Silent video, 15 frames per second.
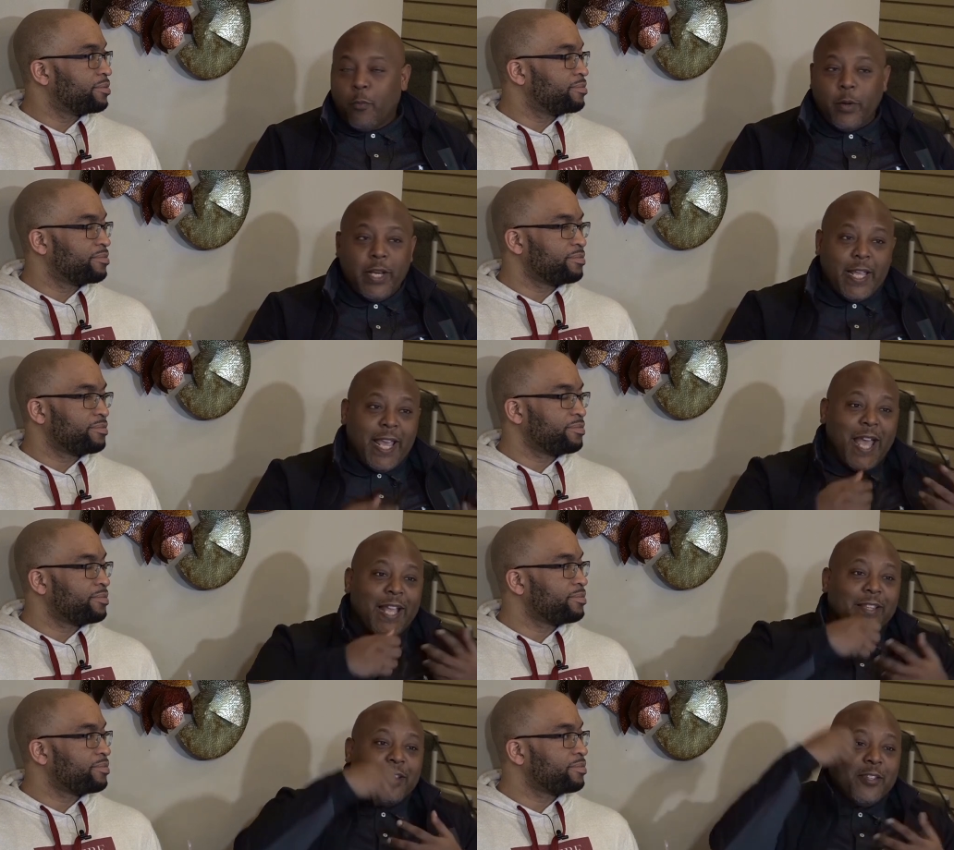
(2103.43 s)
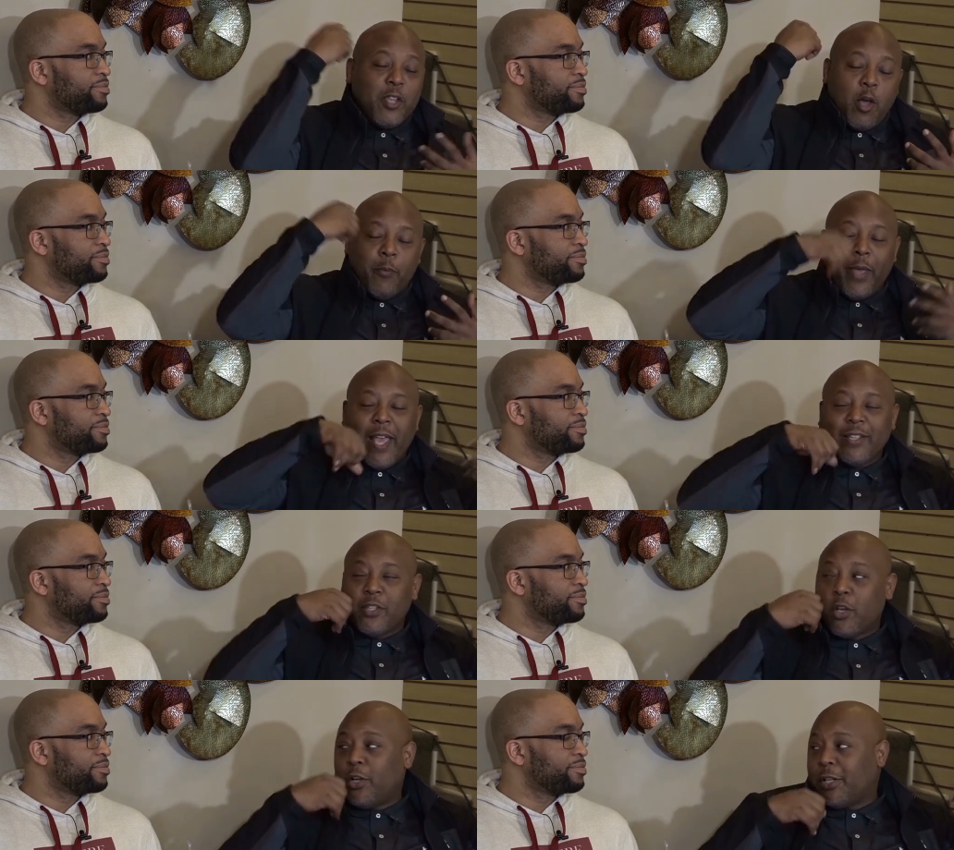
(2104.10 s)
Speaker 1: when they had the
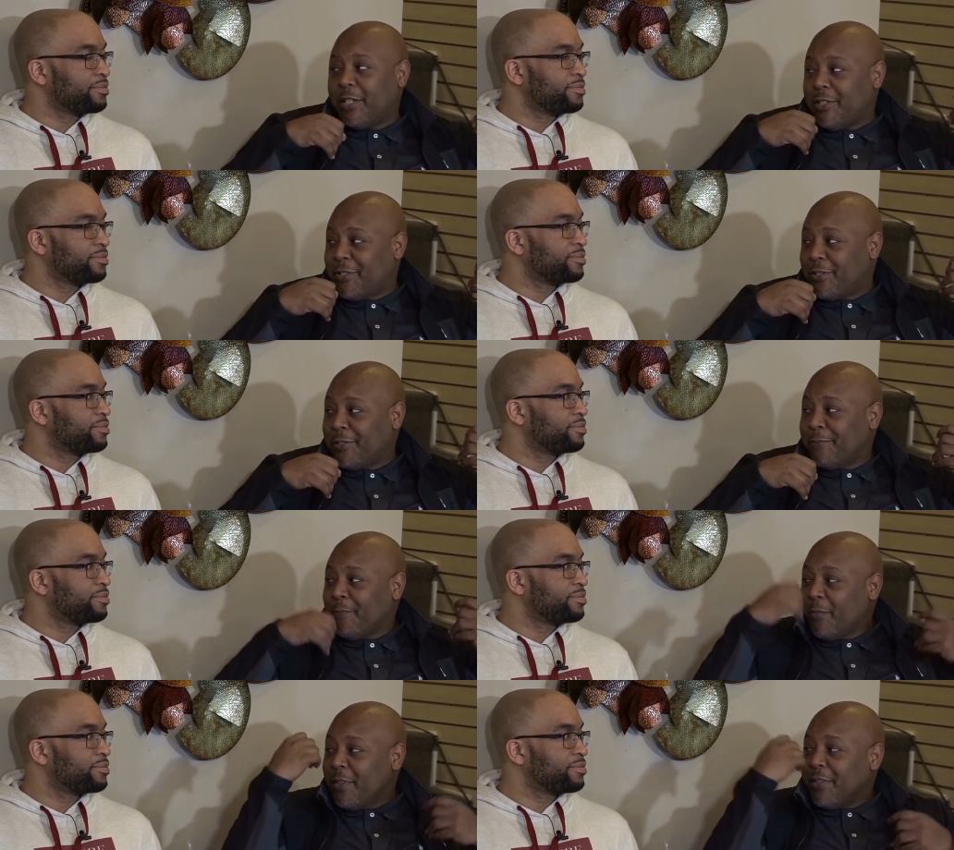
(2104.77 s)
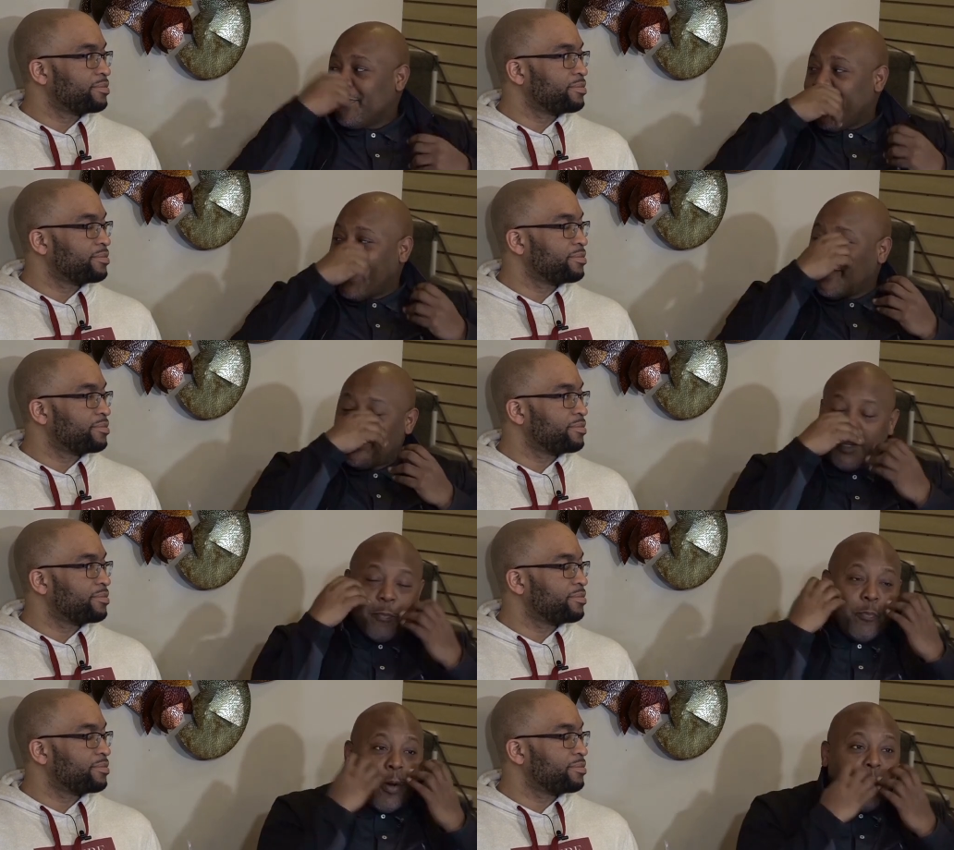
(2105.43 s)
dumbass hoodies that
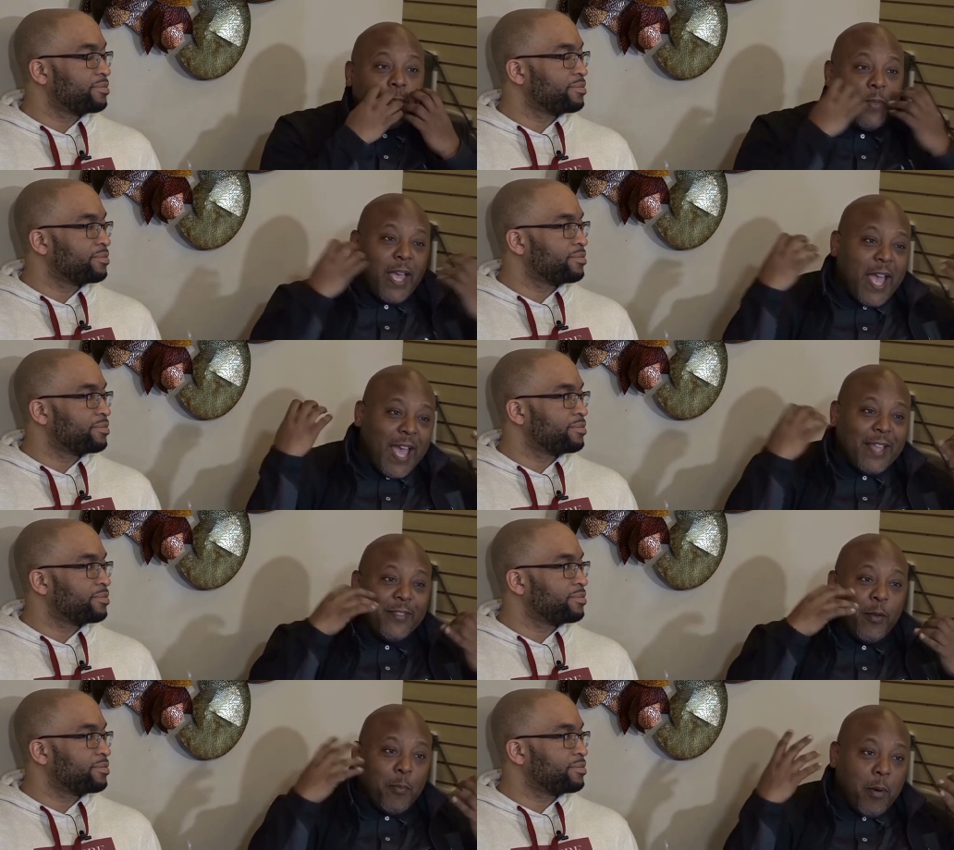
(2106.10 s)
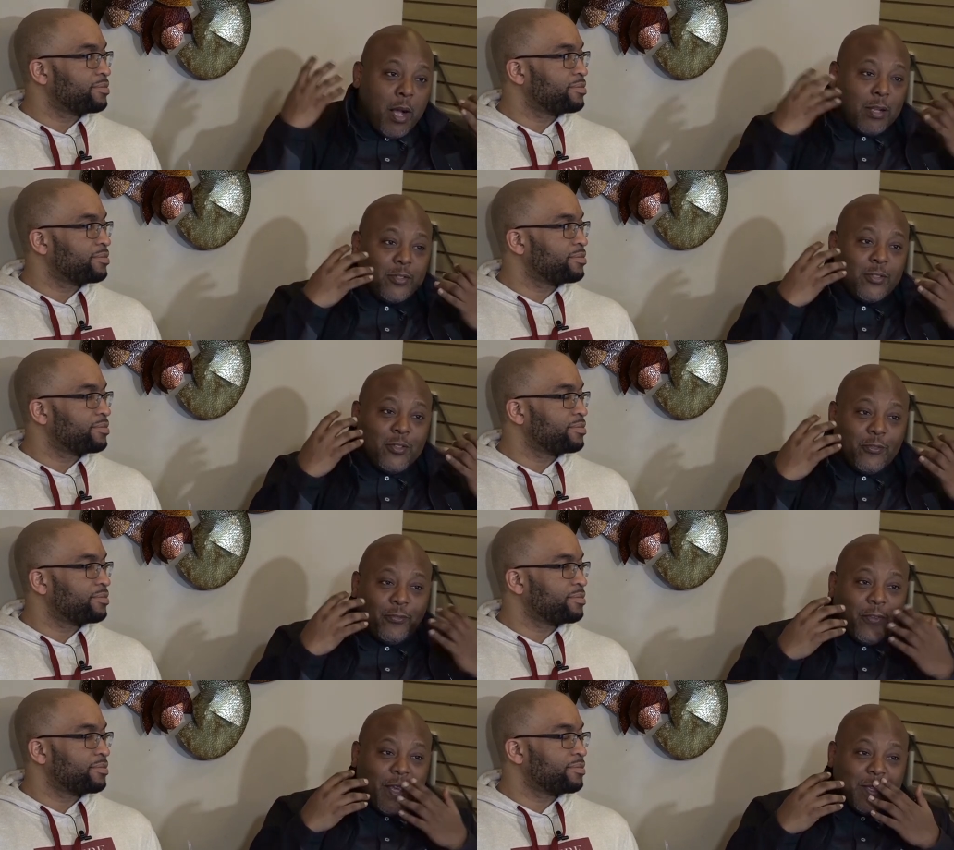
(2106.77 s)
zip up that had the
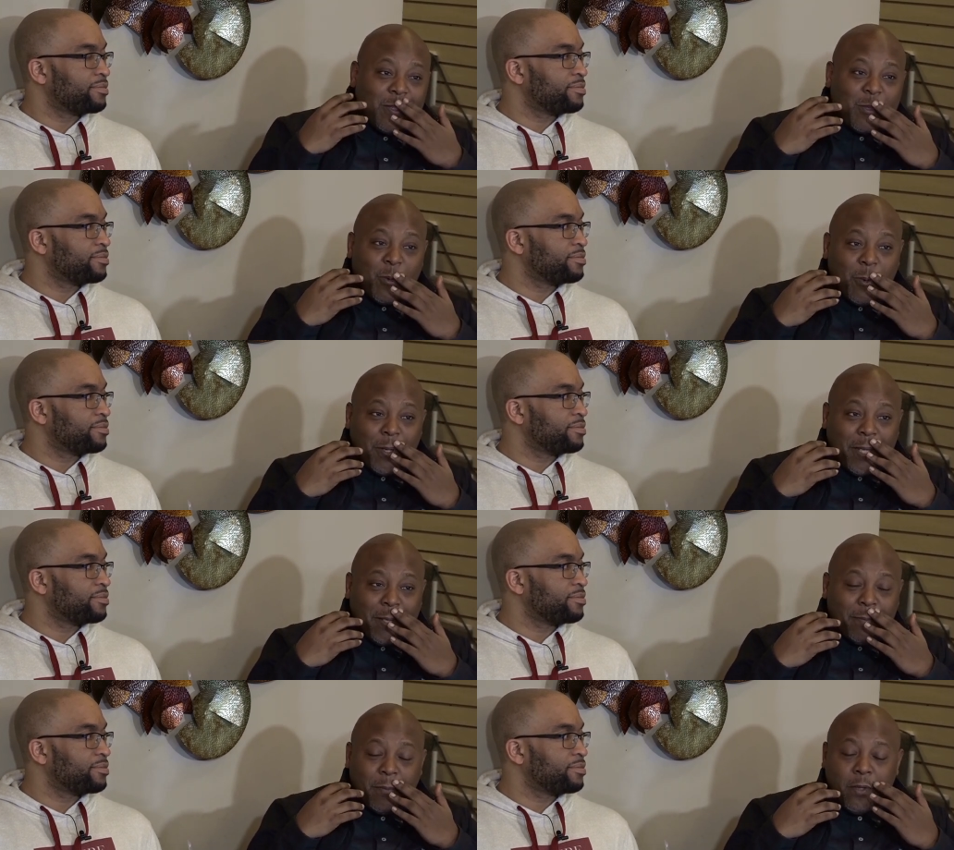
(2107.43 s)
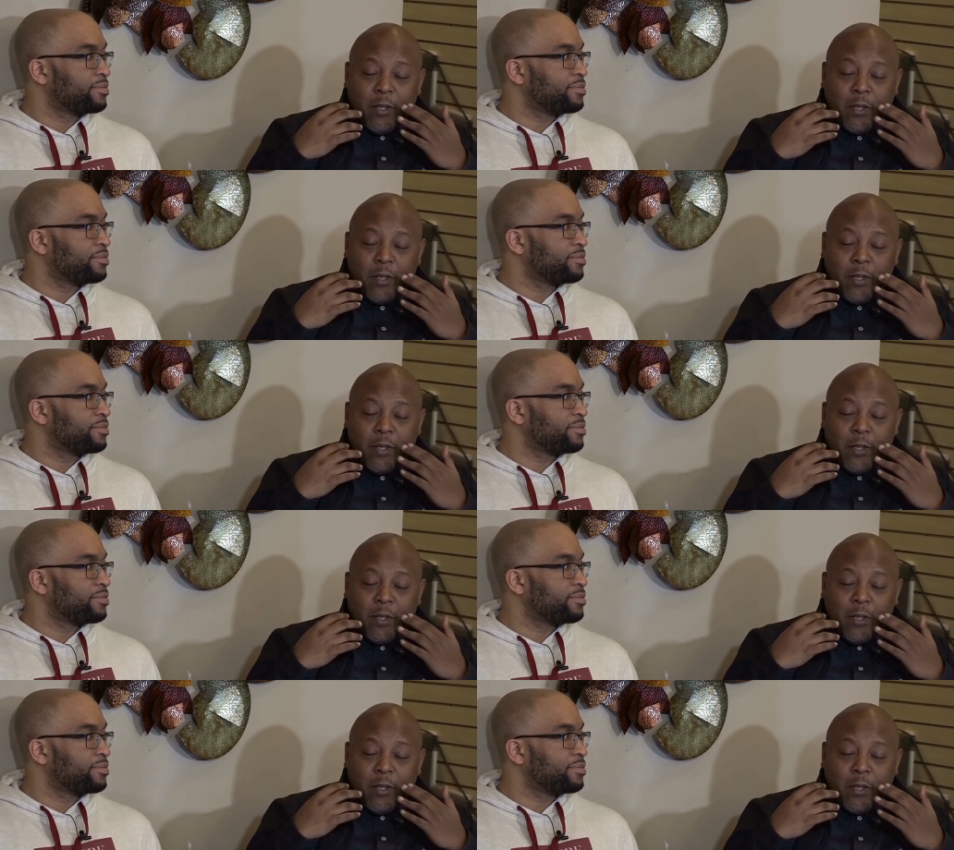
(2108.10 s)
monster face on it.